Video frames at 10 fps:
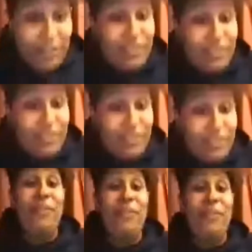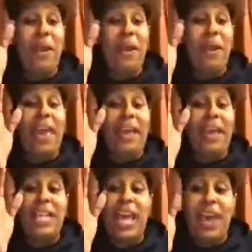lady we've ever had
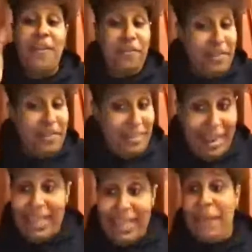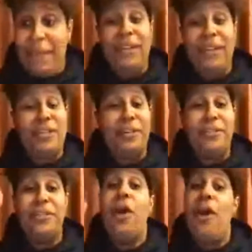to have naked
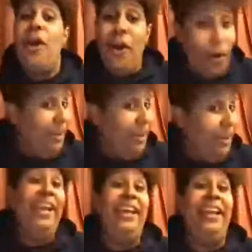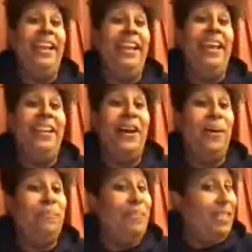pictures on the internet.
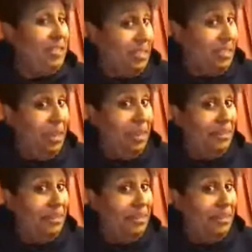I'm just saying.